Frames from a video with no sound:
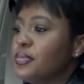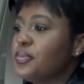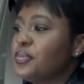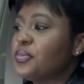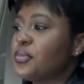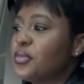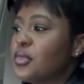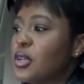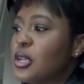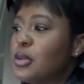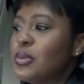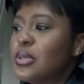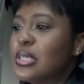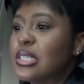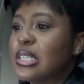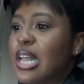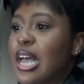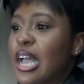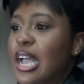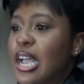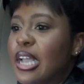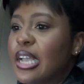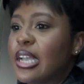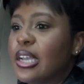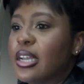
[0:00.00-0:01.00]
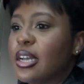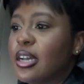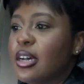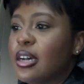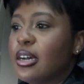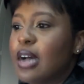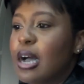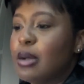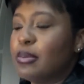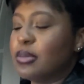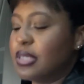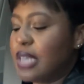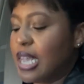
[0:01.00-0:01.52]
He was like,
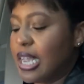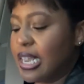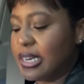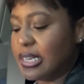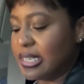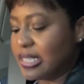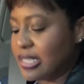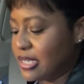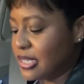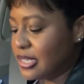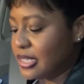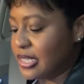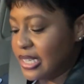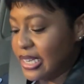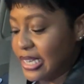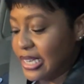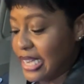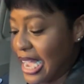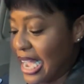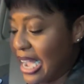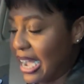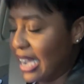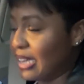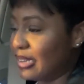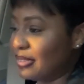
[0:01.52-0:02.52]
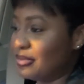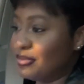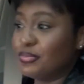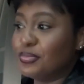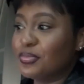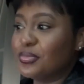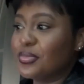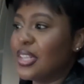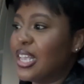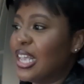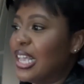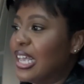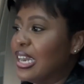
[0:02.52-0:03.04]
I was dating this hood guy,
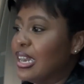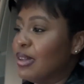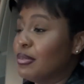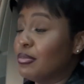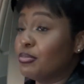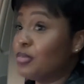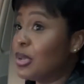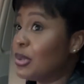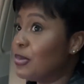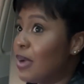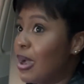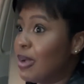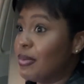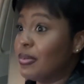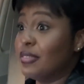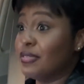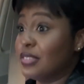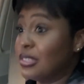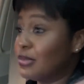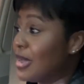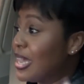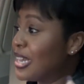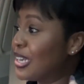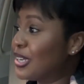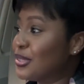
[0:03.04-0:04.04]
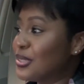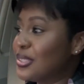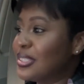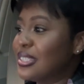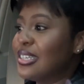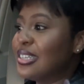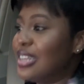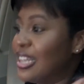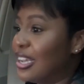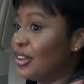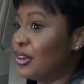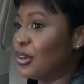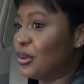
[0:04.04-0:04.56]
and people, if somebody gonna see
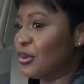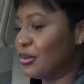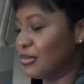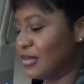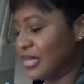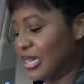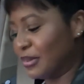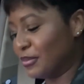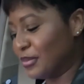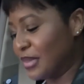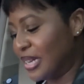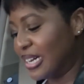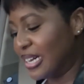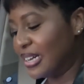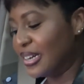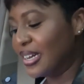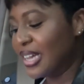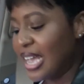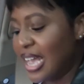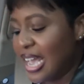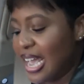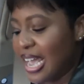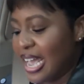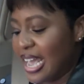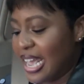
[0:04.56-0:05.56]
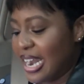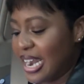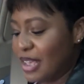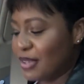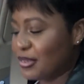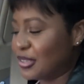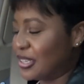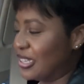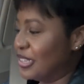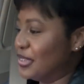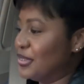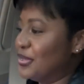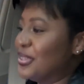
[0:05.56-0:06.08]
it, they gonna know who I'm talking about. And they was
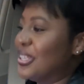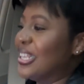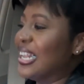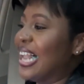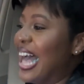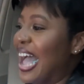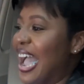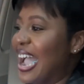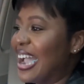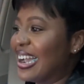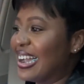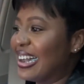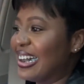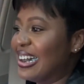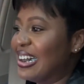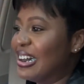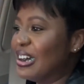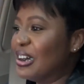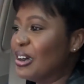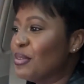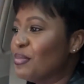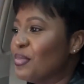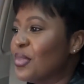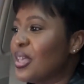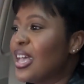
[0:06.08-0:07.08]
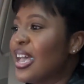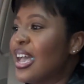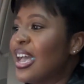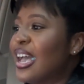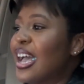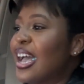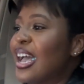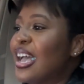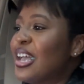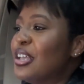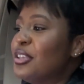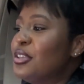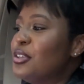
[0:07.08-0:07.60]
like,
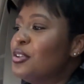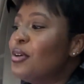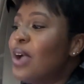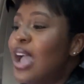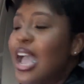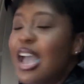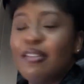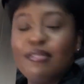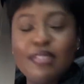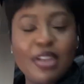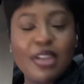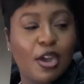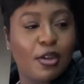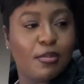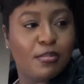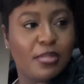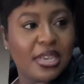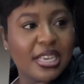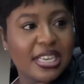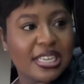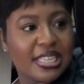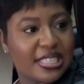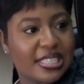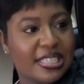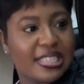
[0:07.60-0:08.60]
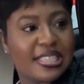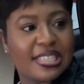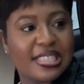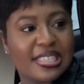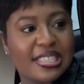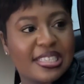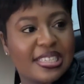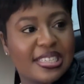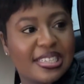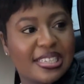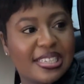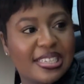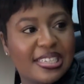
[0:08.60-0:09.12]
you have no business
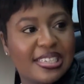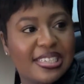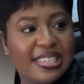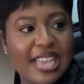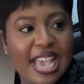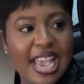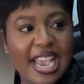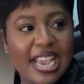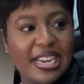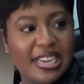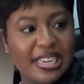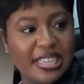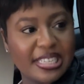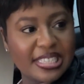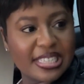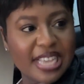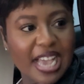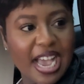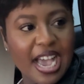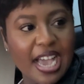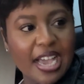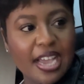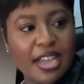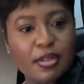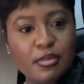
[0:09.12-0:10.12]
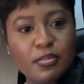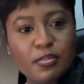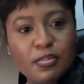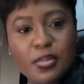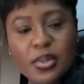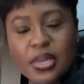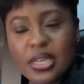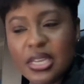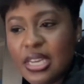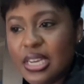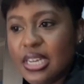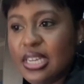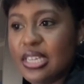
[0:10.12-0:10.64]
dating this guy,
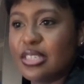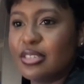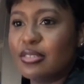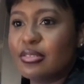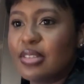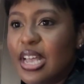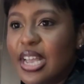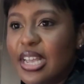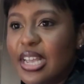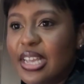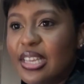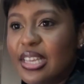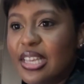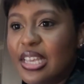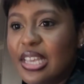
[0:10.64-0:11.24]
because it's like